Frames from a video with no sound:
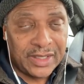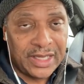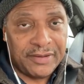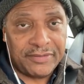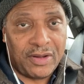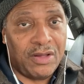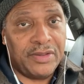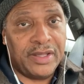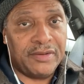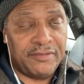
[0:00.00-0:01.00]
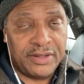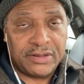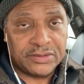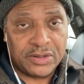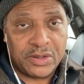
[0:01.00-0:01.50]
if all the
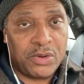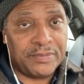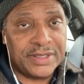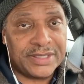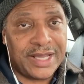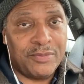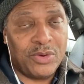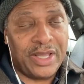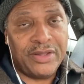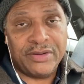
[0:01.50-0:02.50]
vehicles are equipped the same way,